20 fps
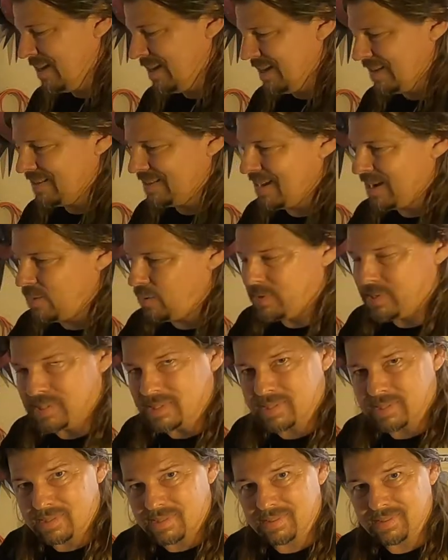and that
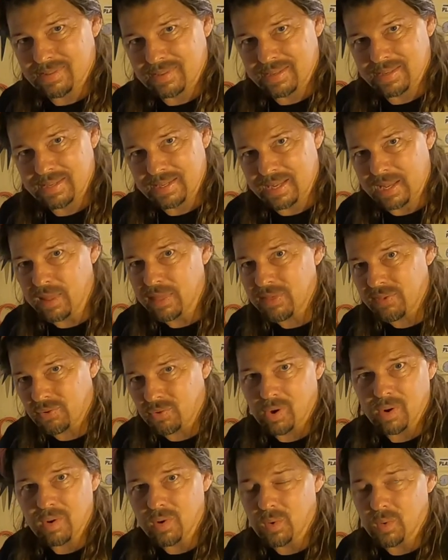was a
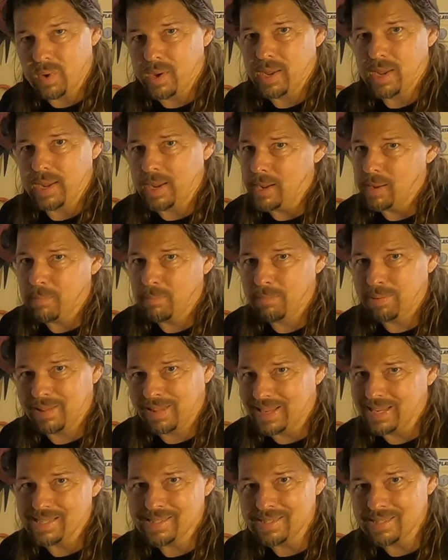throwaway
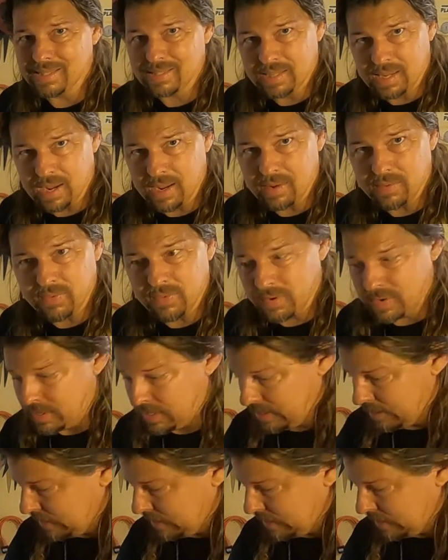plastic knife